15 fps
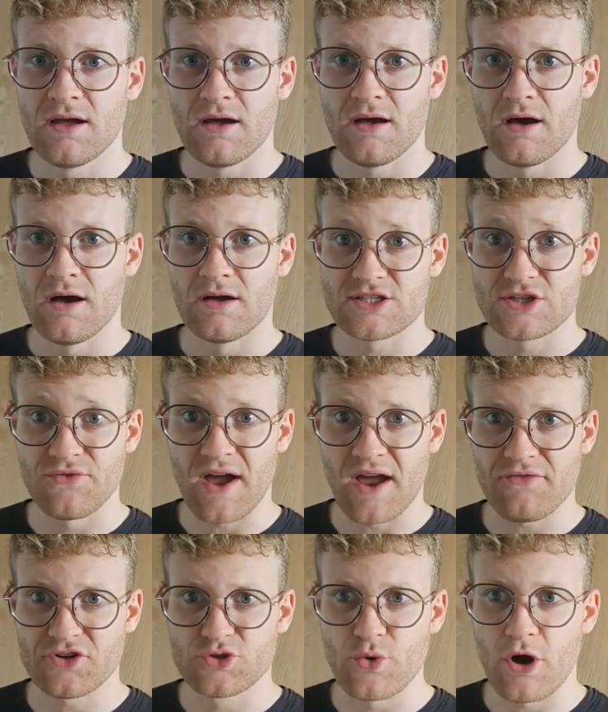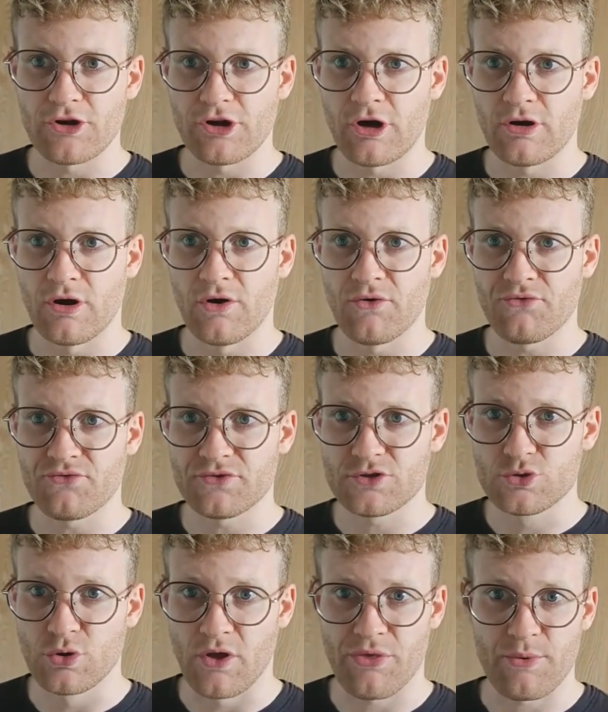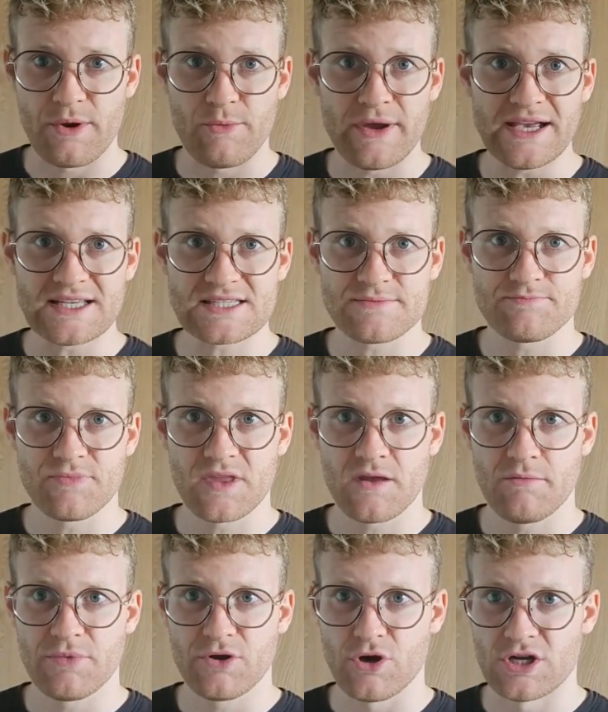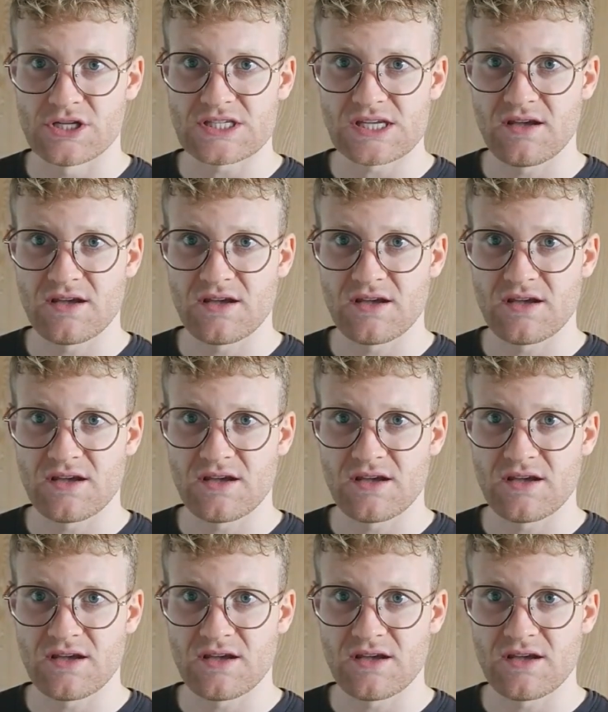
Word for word: uh, survive a drawdown of two or three weeks because